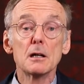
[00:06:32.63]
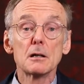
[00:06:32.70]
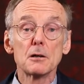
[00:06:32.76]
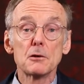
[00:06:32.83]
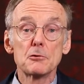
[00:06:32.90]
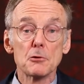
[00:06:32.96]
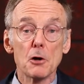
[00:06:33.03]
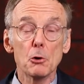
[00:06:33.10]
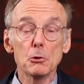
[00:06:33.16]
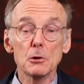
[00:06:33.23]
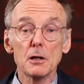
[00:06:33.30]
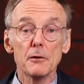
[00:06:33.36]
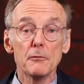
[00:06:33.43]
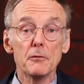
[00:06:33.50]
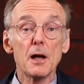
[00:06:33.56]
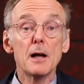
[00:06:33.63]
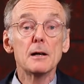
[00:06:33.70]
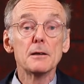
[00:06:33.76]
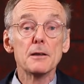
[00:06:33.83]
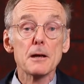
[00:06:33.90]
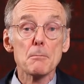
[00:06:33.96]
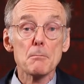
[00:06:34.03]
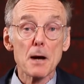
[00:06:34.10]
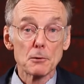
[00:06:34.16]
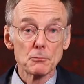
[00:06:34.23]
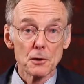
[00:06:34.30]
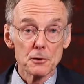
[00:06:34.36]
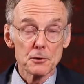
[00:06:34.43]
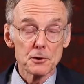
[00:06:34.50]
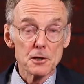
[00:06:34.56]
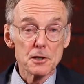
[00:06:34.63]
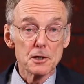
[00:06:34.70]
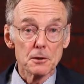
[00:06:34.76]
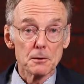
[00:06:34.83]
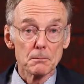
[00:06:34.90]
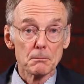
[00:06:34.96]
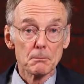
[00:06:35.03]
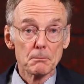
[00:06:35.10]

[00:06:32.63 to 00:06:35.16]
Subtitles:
control of the amount that's eaten.